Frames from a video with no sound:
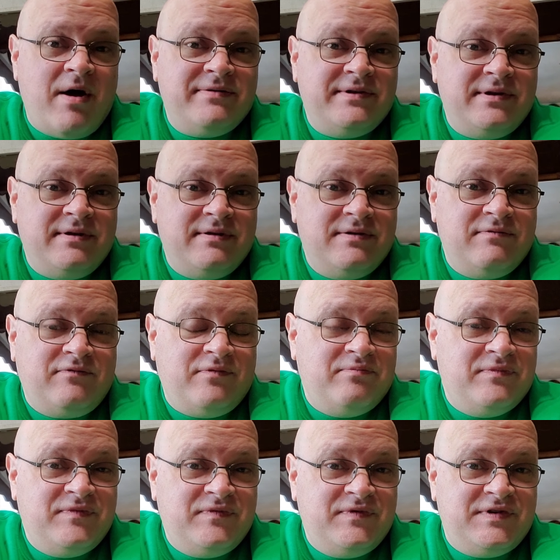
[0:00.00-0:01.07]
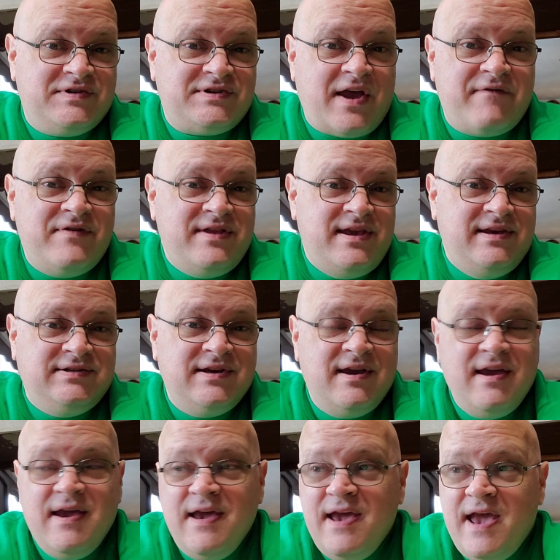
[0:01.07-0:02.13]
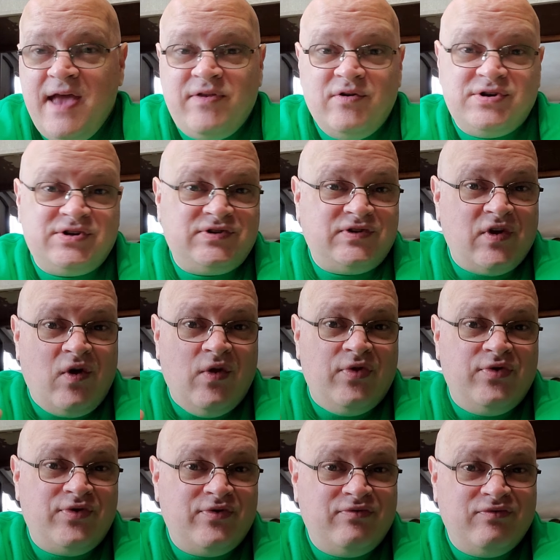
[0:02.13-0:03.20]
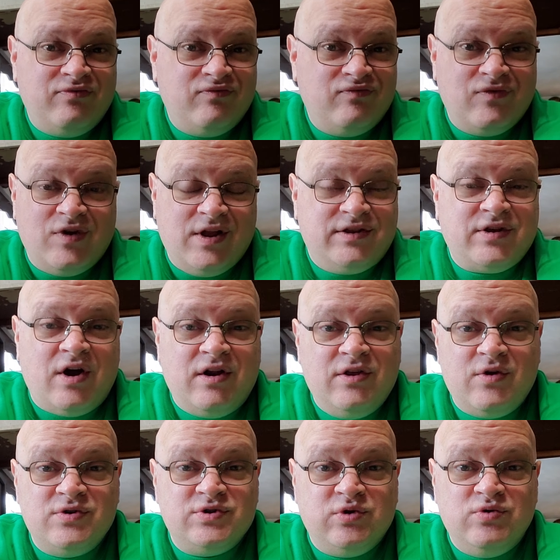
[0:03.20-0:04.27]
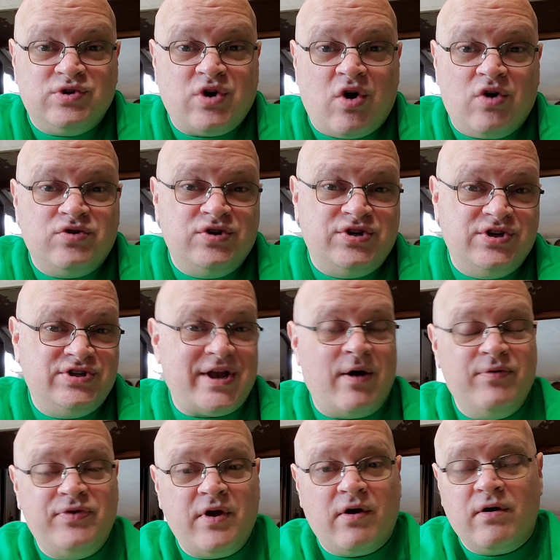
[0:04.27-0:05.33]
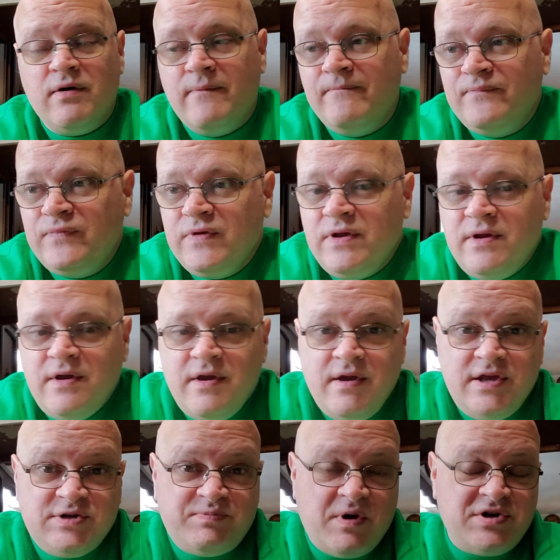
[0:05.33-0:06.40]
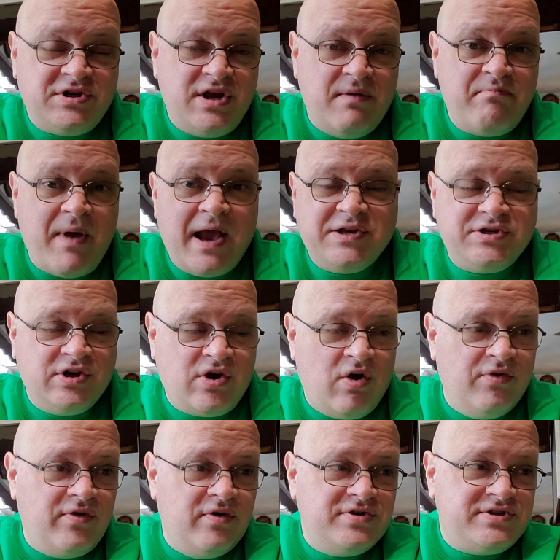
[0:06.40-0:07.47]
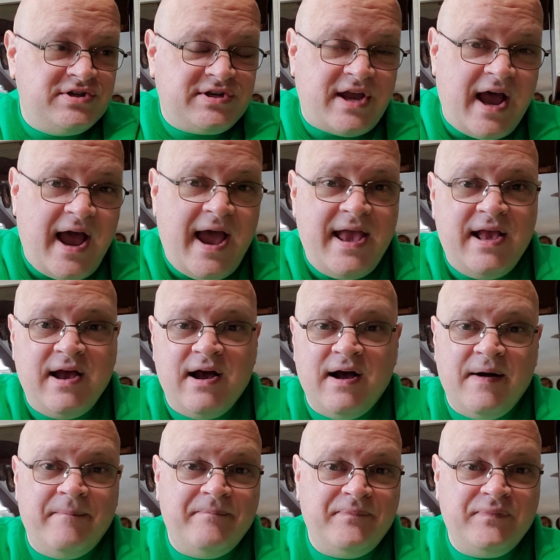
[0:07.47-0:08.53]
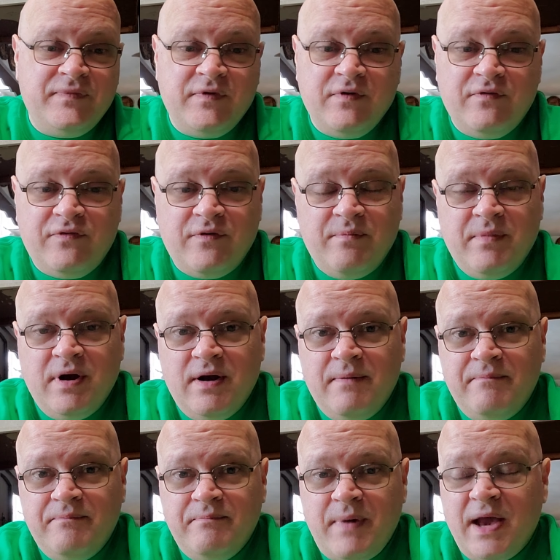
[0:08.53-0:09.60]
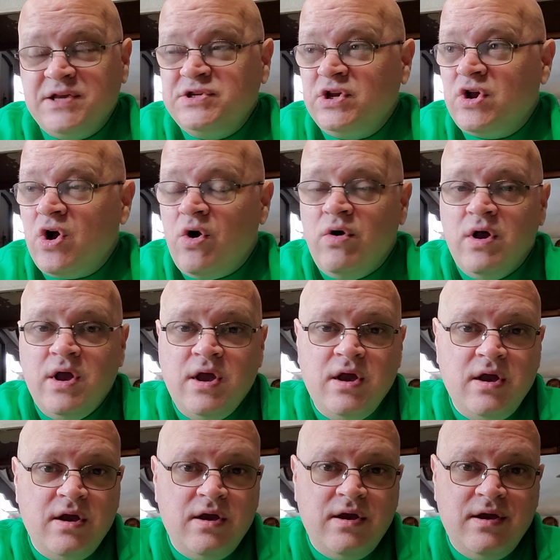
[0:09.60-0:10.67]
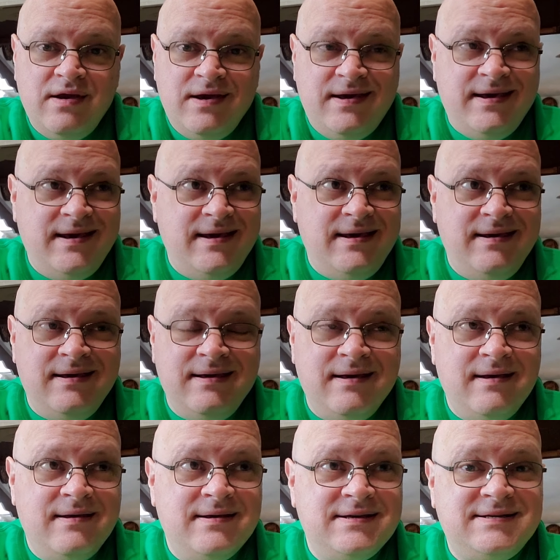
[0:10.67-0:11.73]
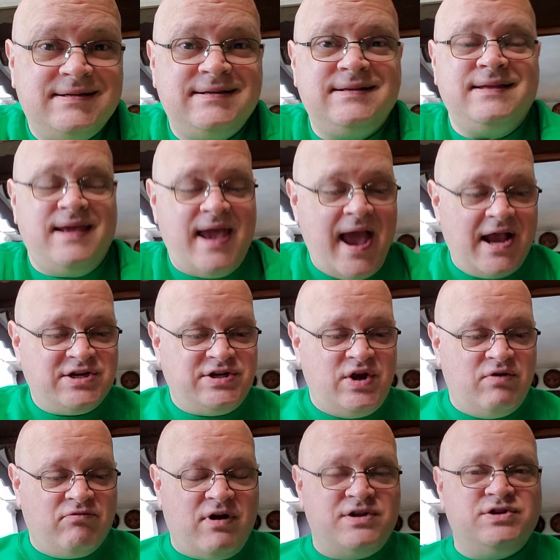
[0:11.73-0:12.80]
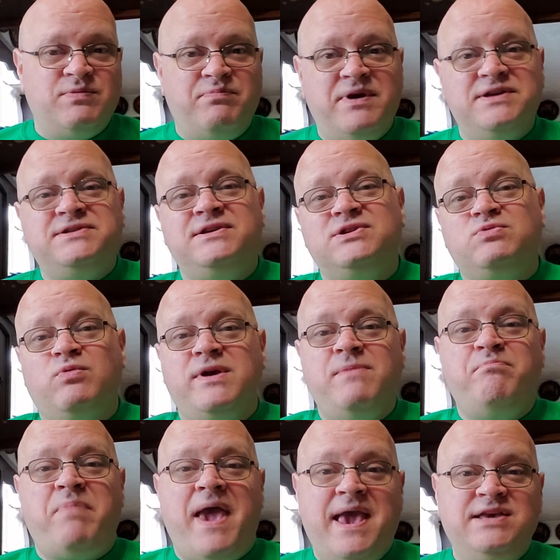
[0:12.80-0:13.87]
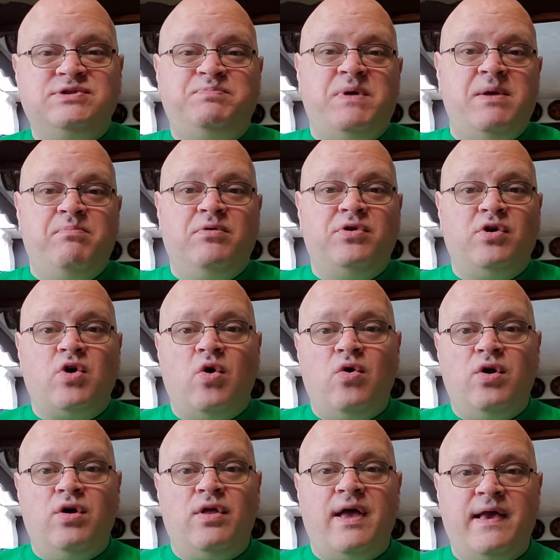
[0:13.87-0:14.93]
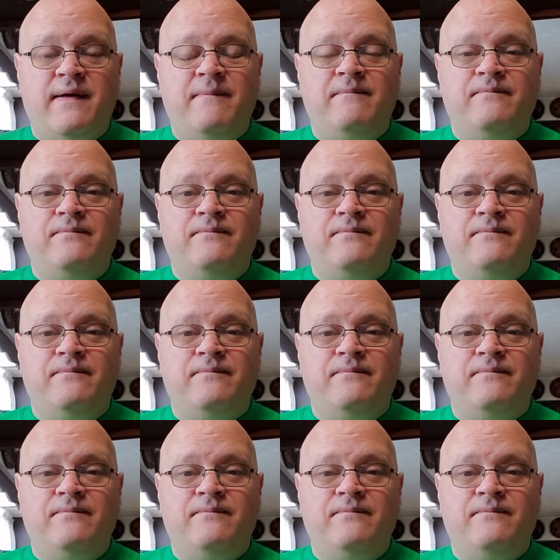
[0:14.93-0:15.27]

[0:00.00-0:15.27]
out the, from the 70s, and there's still a ton of those loose cartridges out there. Especially in Mexico. There's this guy uh, from uh, Mexico. He he actually runs a business where he pays people to go to like